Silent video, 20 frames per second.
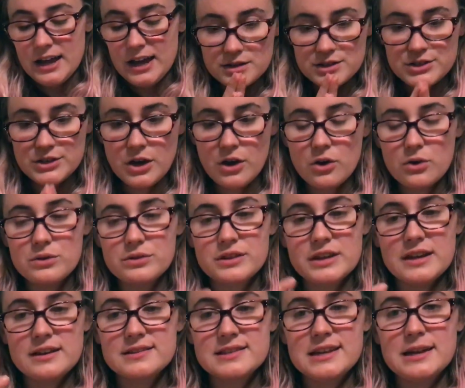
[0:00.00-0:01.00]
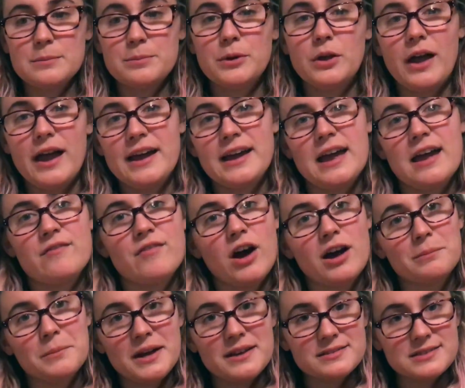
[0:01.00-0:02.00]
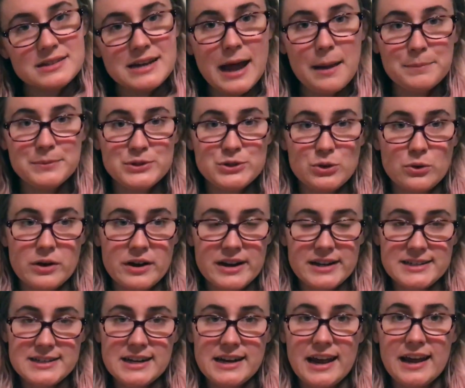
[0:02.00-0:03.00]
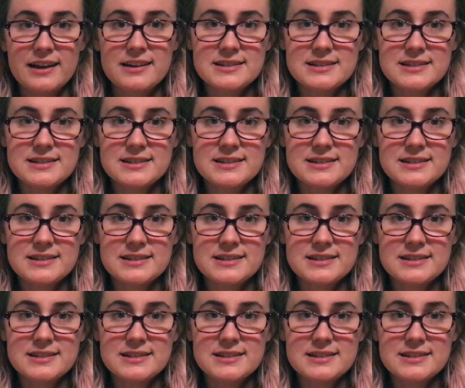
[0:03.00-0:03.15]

So the example I gave on my Snap story today,